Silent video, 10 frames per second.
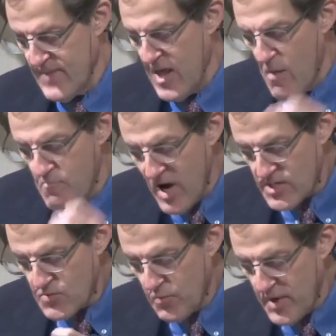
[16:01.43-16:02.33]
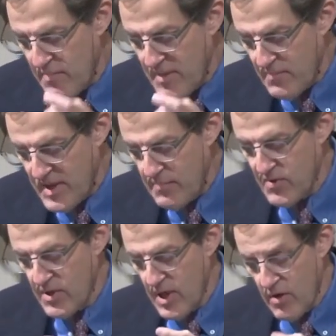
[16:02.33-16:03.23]
Must we be
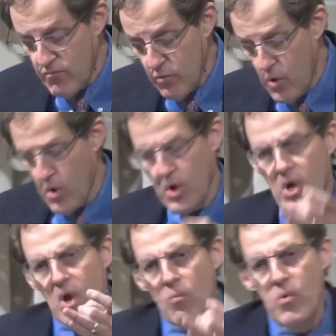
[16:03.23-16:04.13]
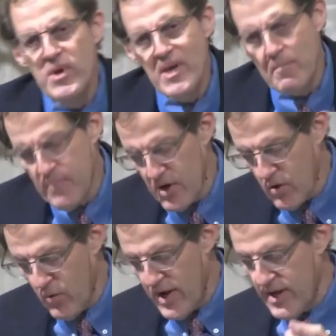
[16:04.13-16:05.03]
people of war? Wouldn't a better
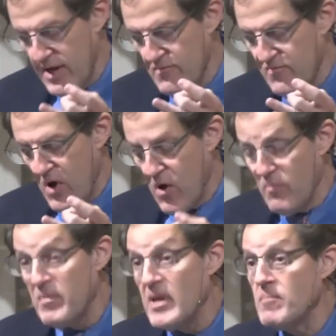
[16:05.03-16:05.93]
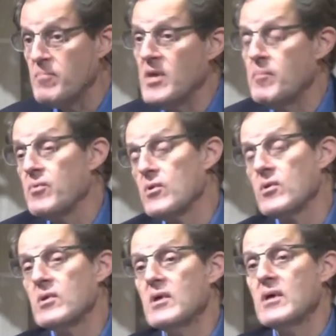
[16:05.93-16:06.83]
way involve being people
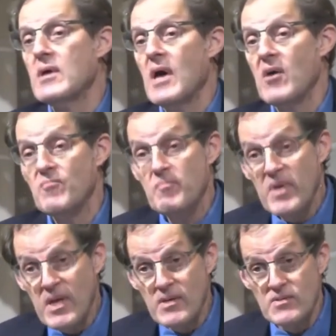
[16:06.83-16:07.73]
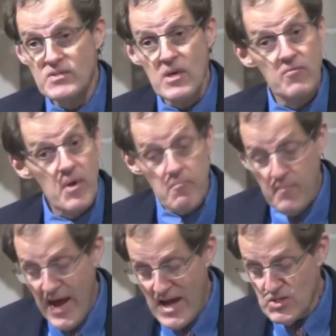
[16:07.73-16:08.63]
of peace, of
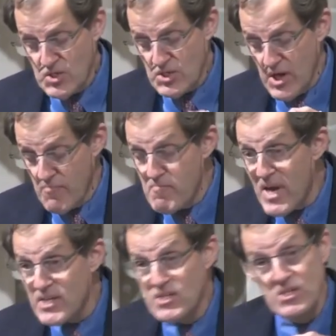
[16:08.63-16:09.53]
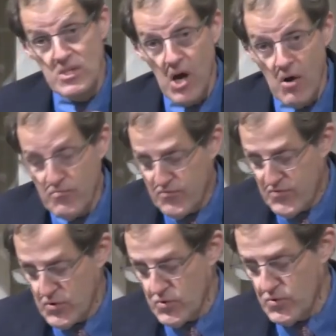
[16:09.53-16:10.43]
compassion, of medicine, of
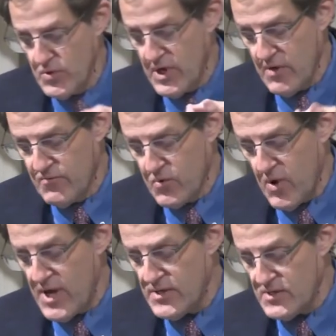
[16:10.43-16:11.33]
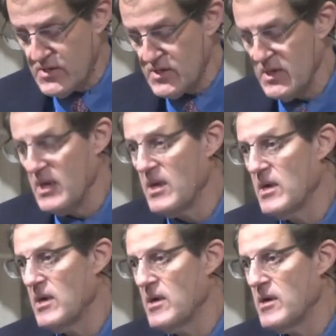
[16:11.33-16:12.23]
food, of grace,
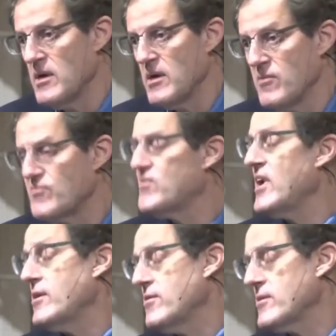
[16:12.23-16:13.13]
of faith?